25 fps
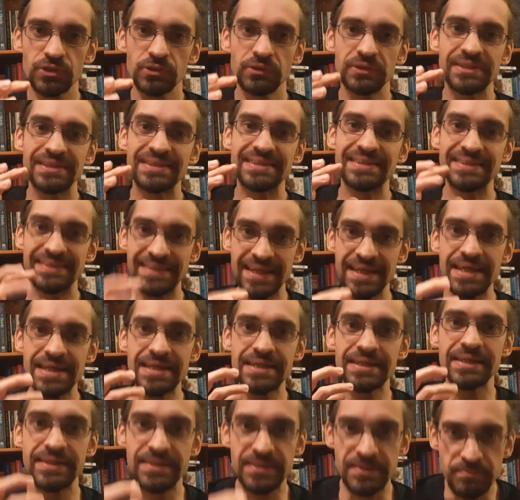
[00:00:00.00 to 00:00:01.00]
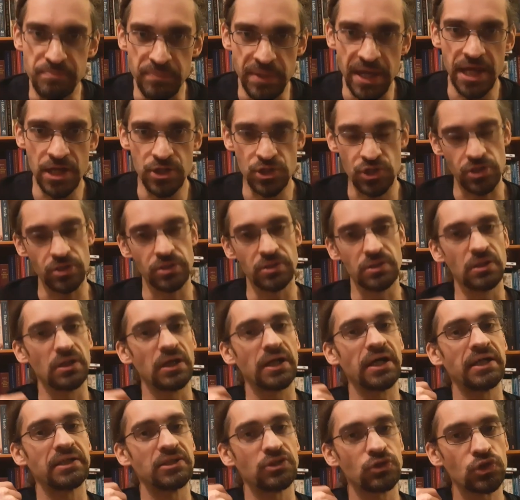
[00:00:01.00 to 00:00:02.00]
on staying in measure
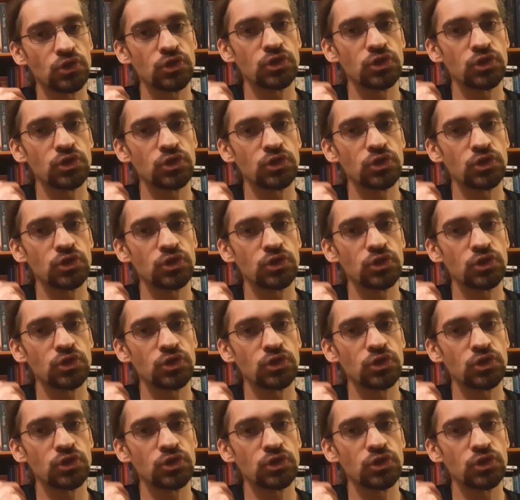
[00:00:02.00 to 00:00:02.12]
and